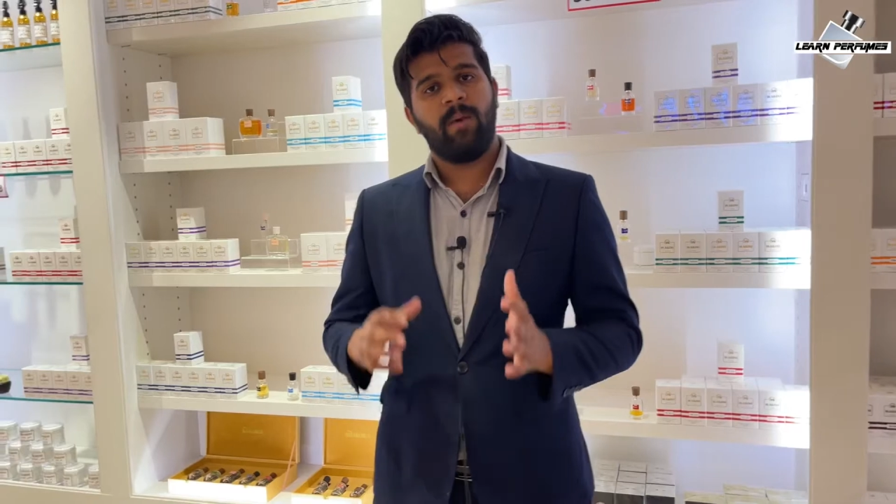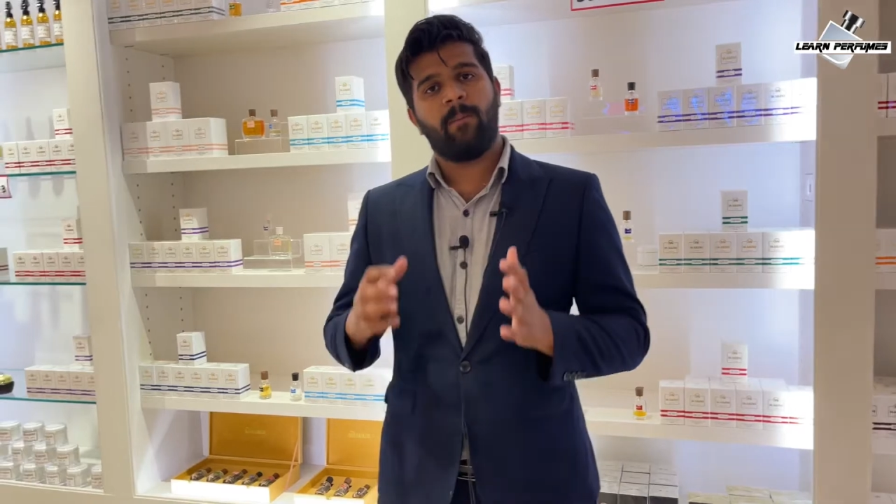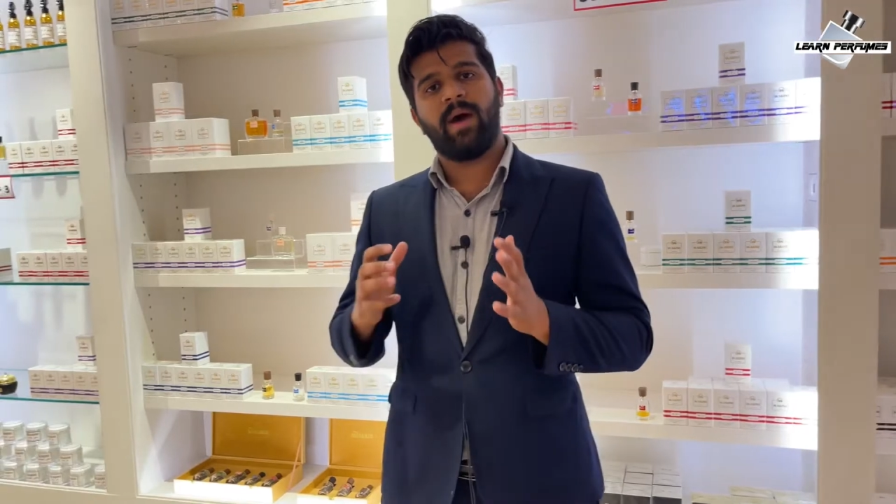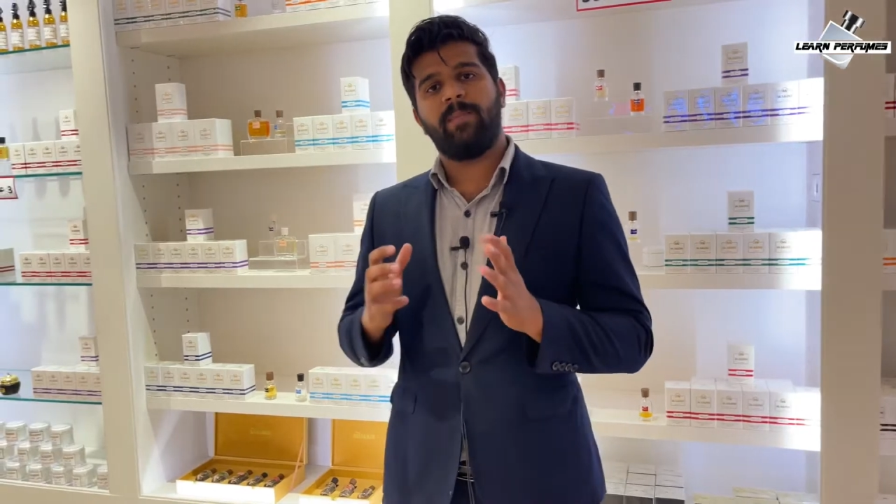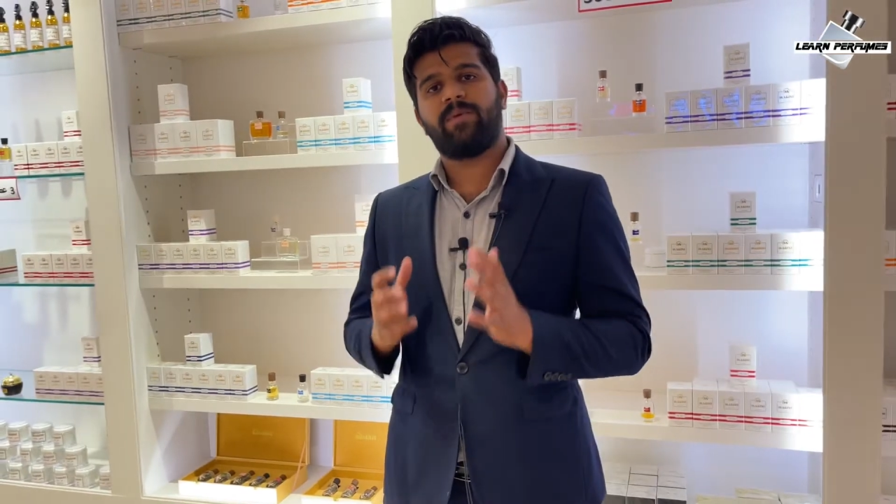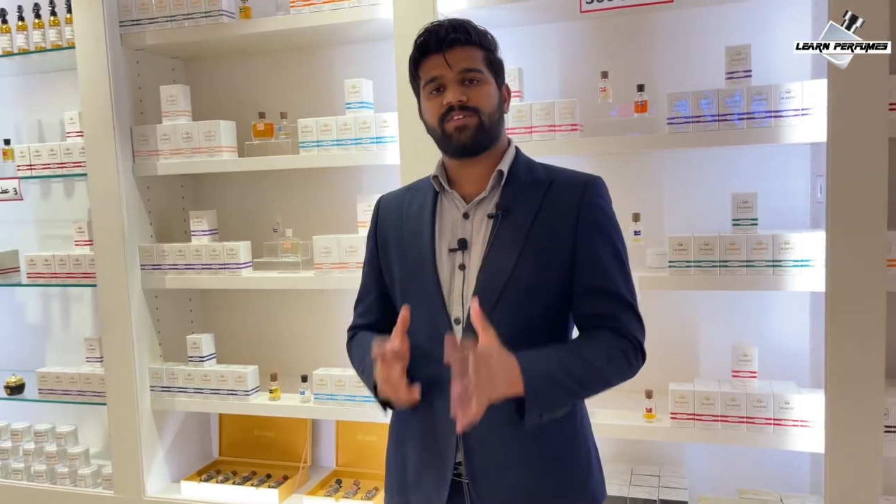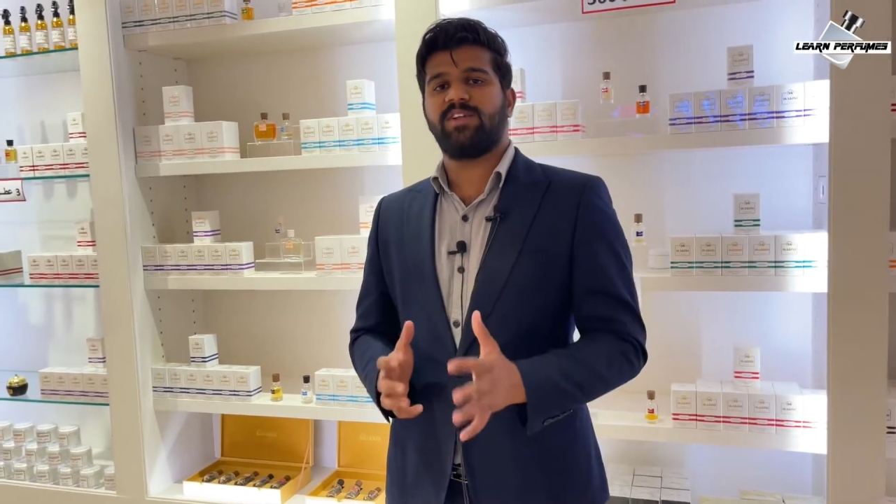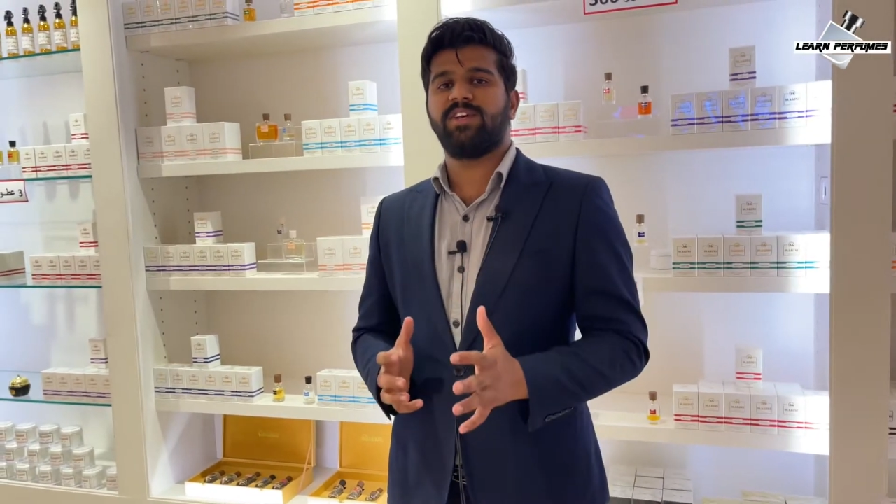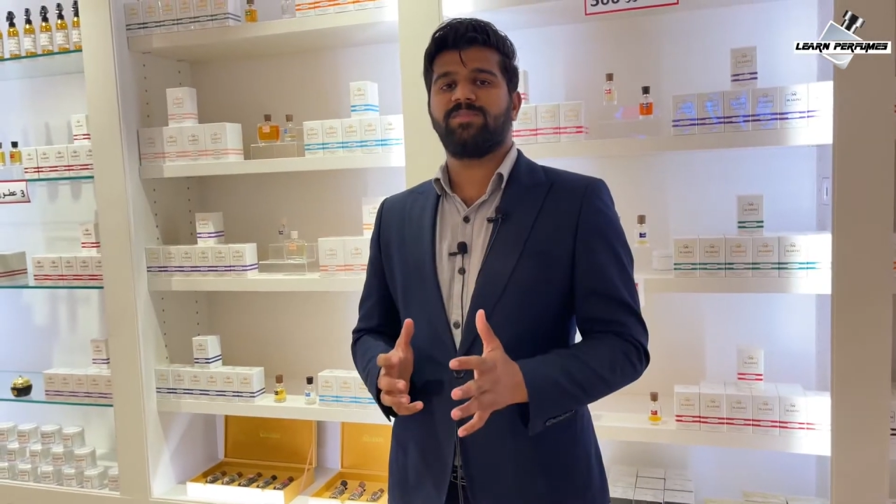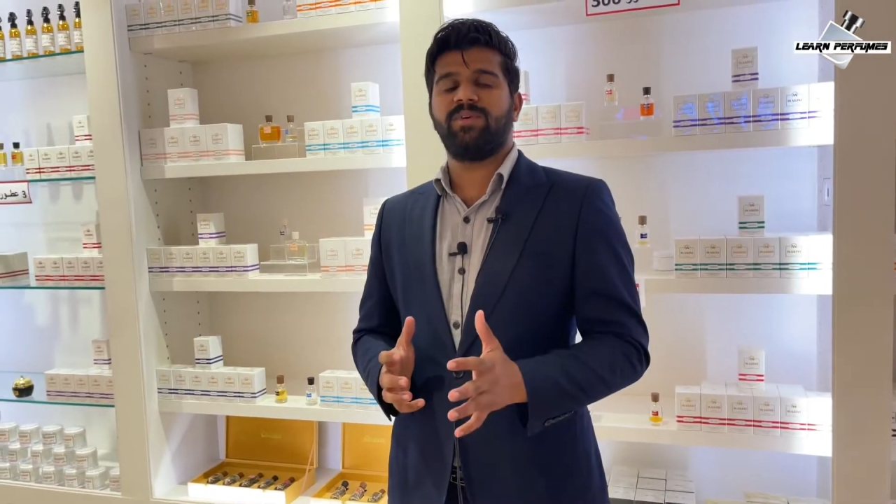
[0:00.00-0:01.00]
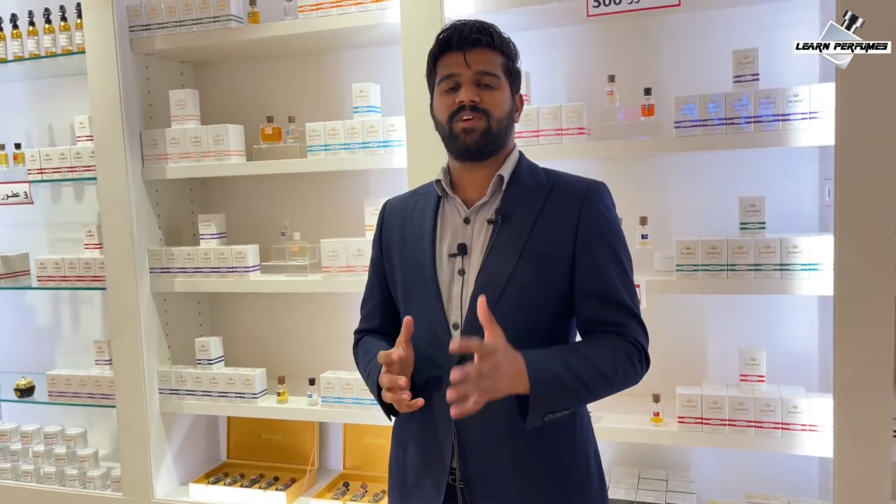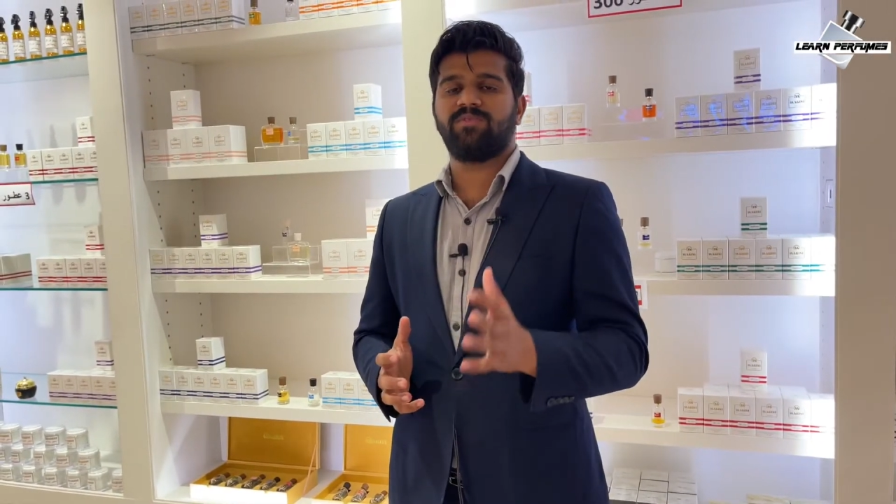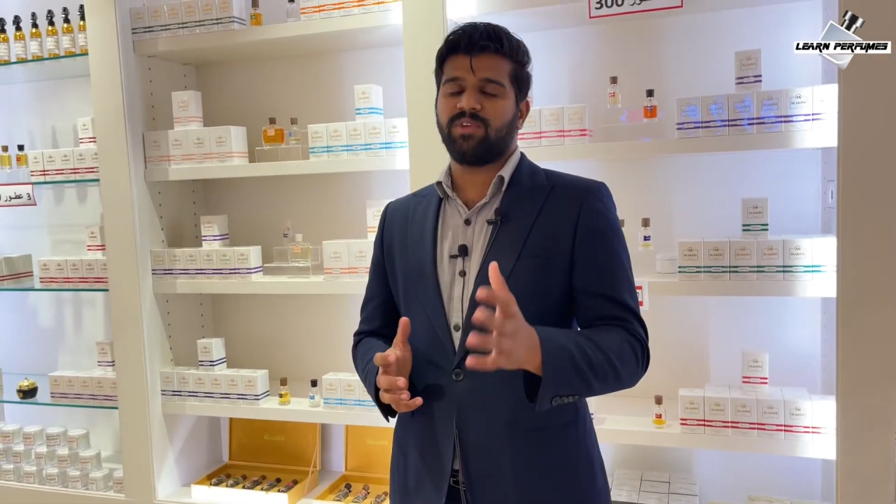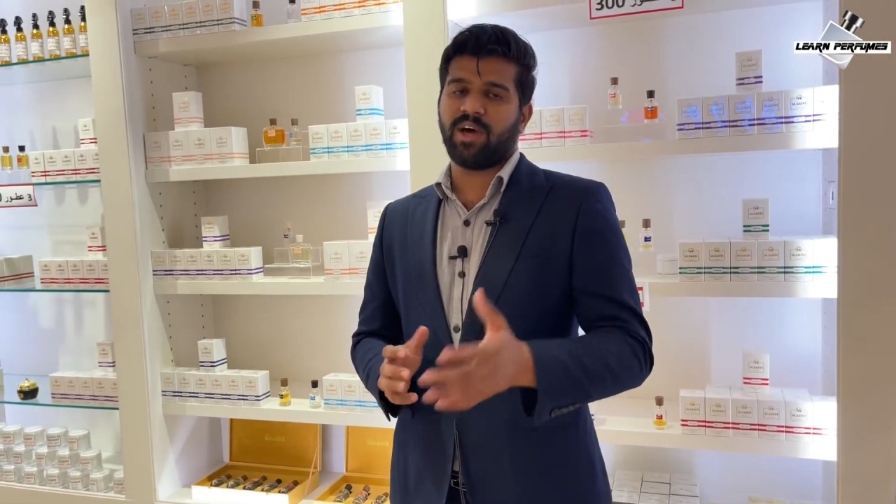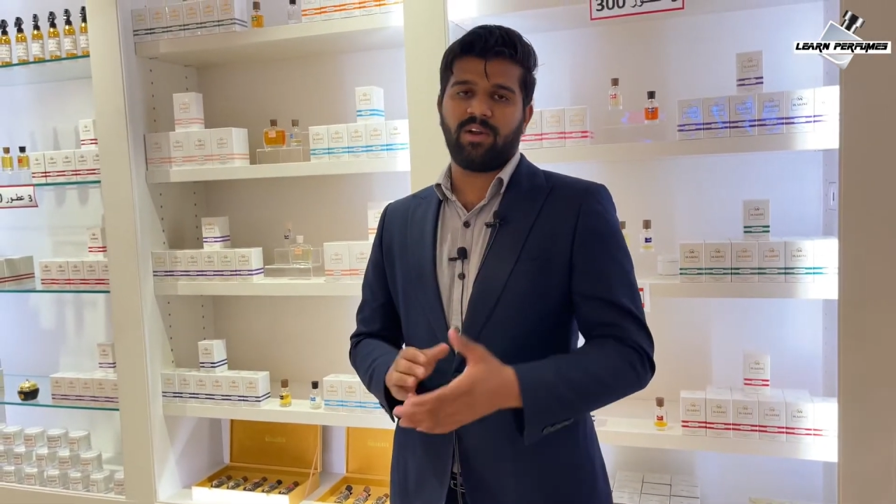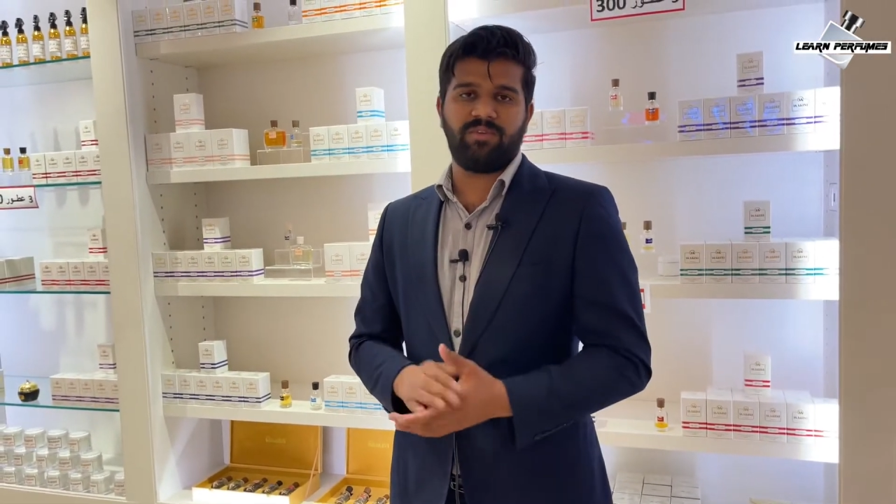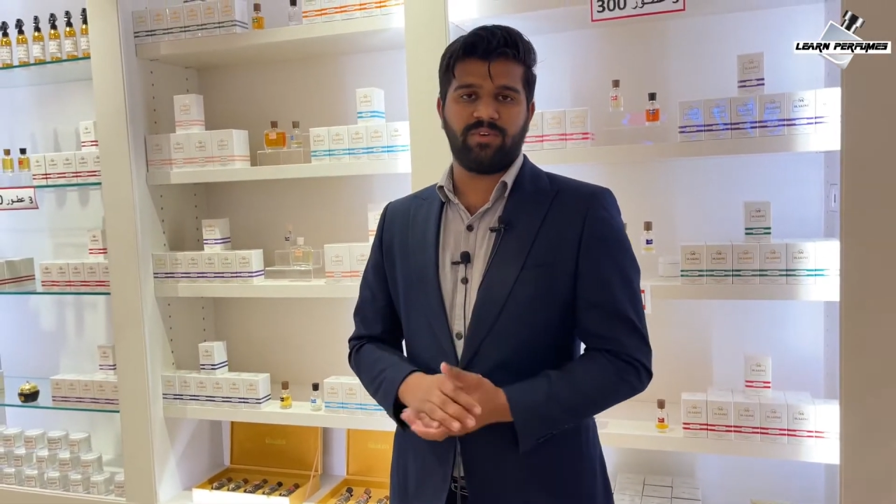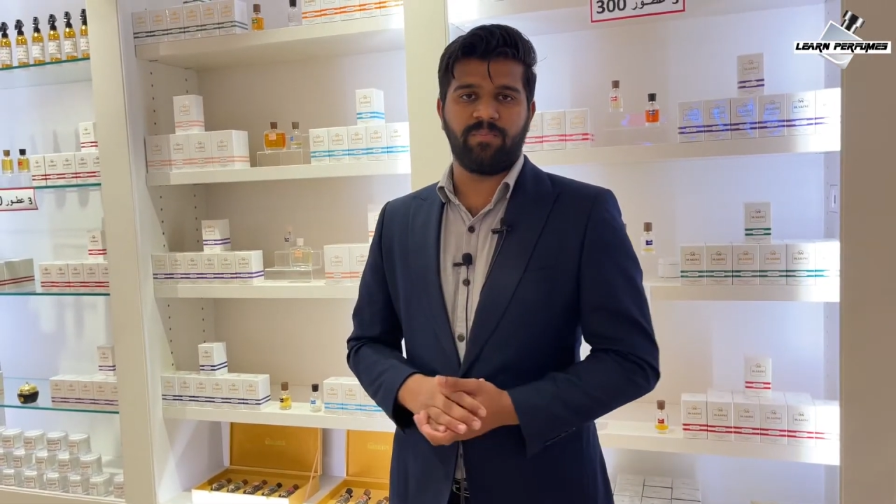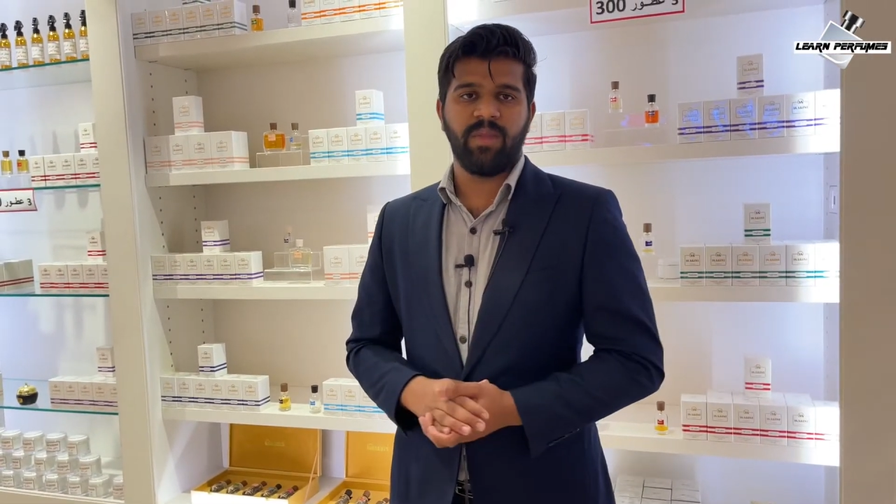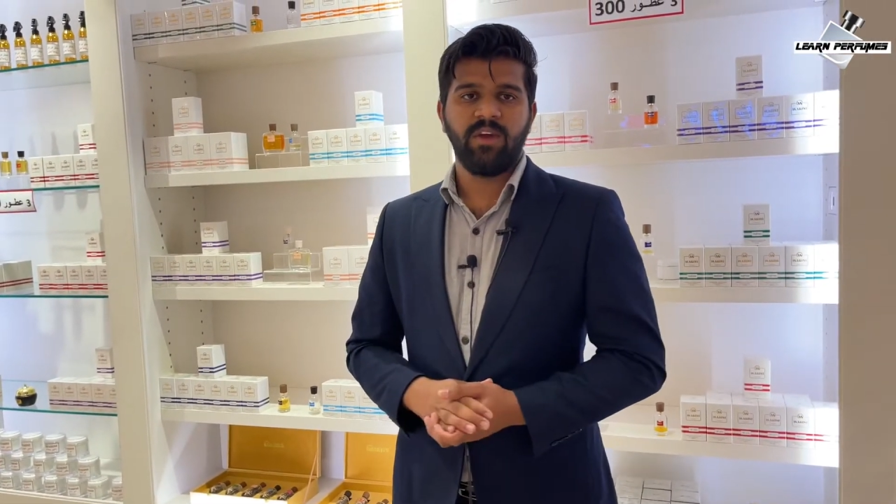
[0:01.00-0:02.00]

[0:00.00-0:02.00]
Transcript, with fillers: my personal experience with all of you.